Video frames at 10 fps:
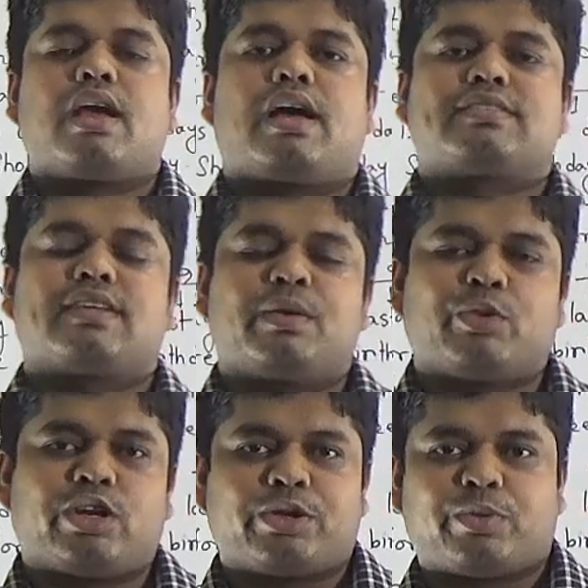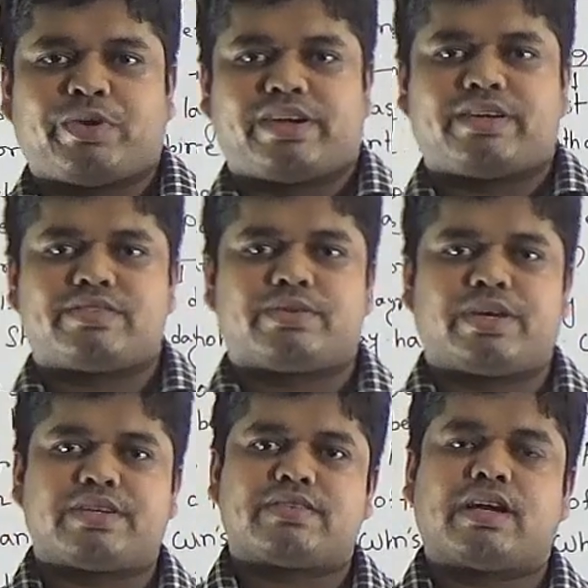Assalamu alaikum, my dear
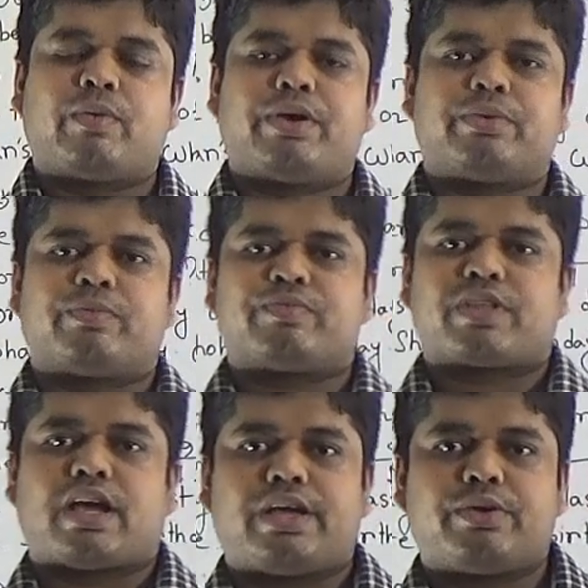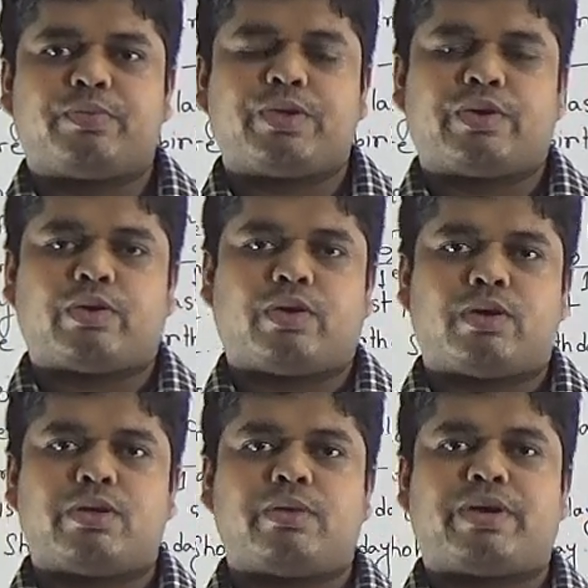students. How are you? I hope you are all
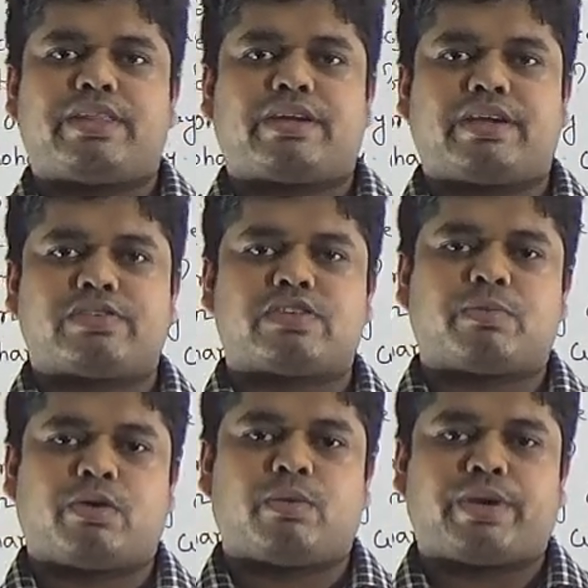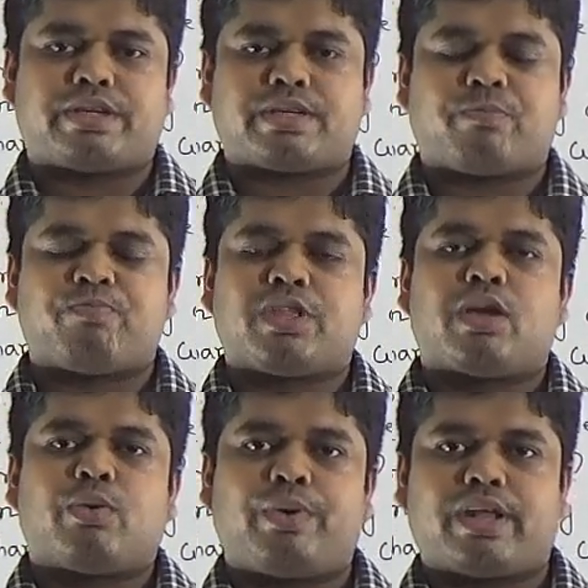well by the grace of Almighty.
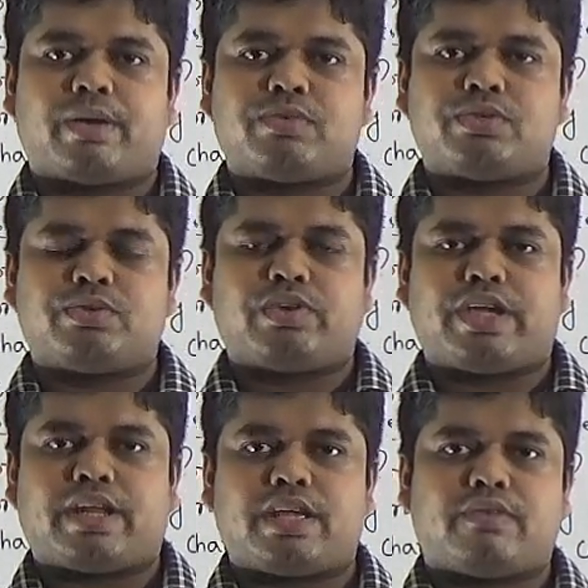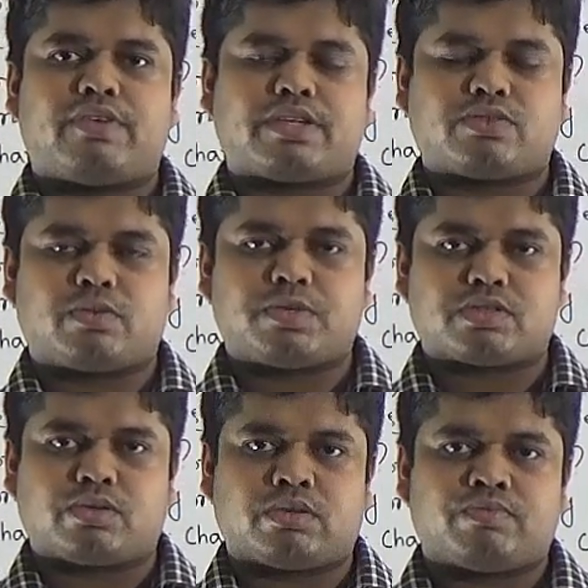Welcome to NIEVS Home
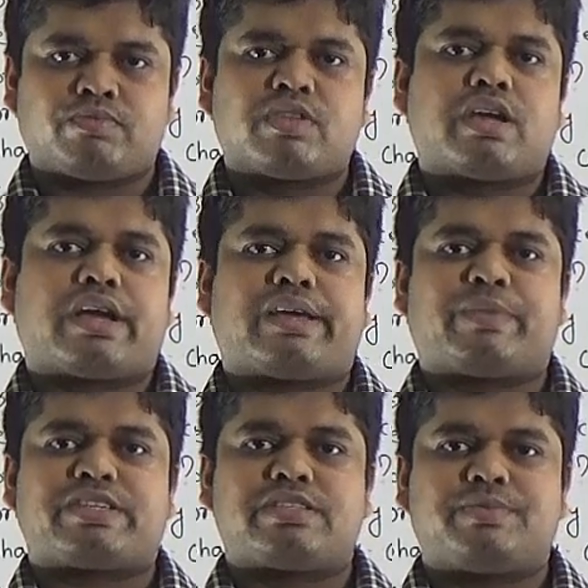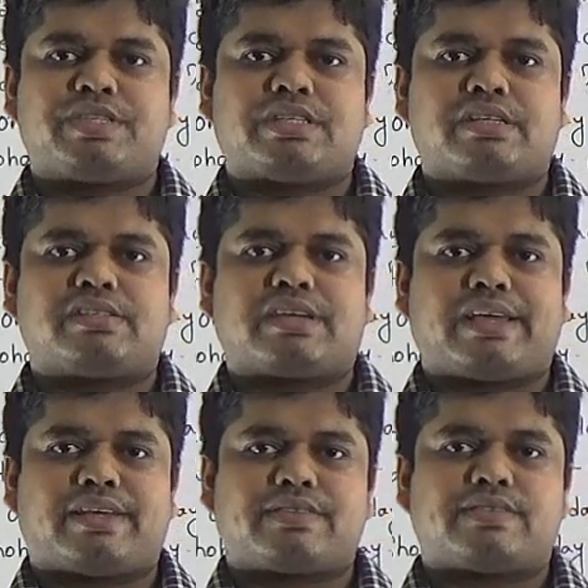School. I am Ashis Biswas,
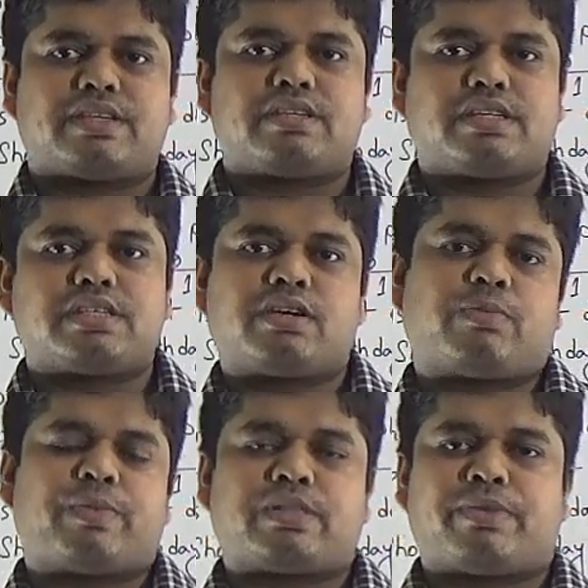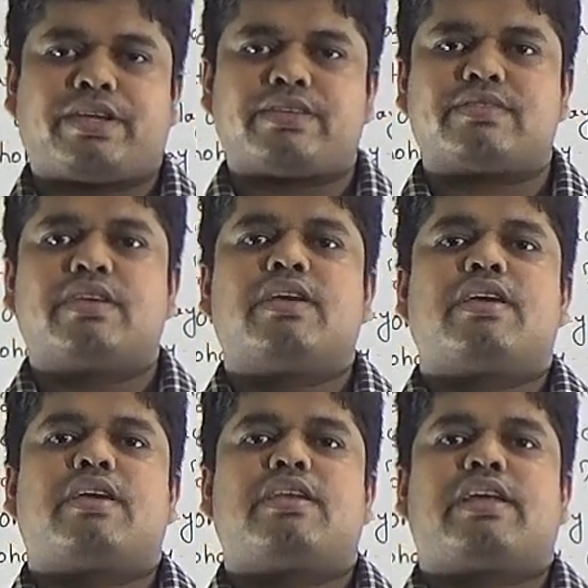an assistant teacher of mathematics
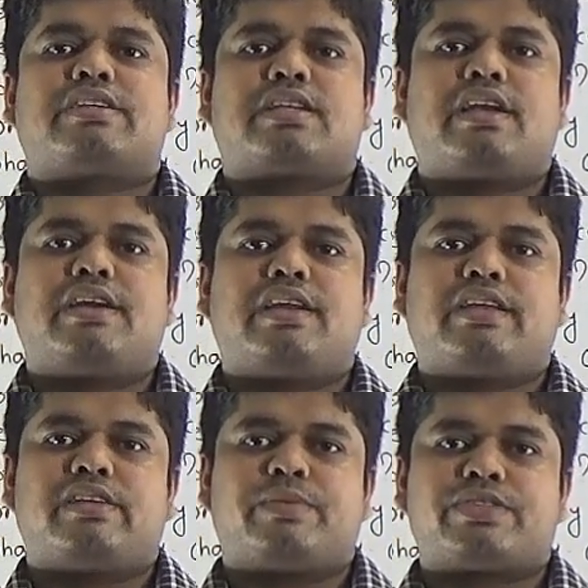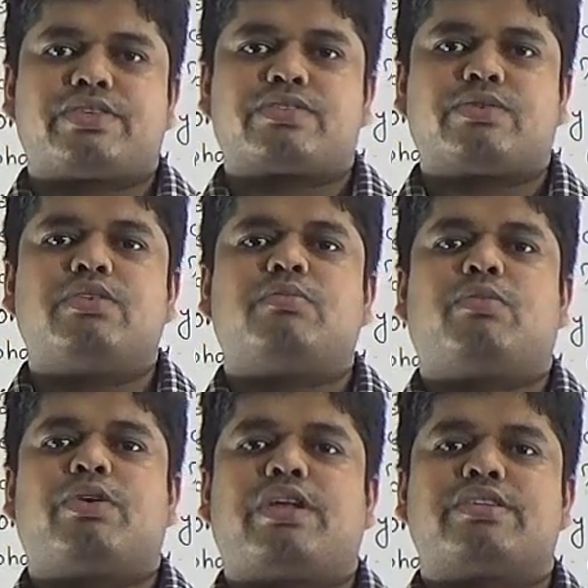in National Ideal English Version School
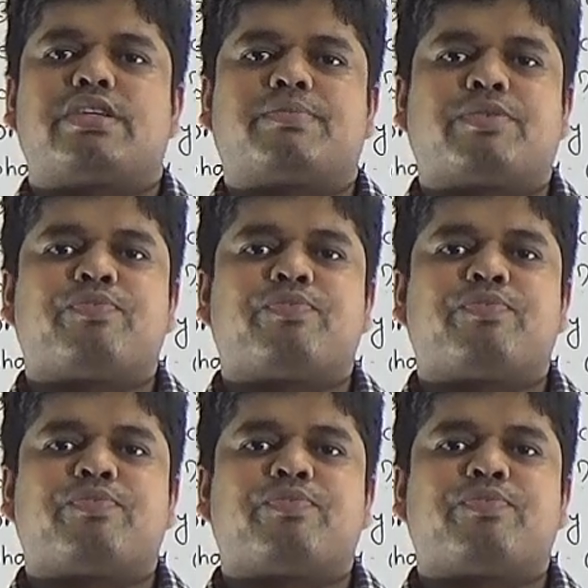morning shift.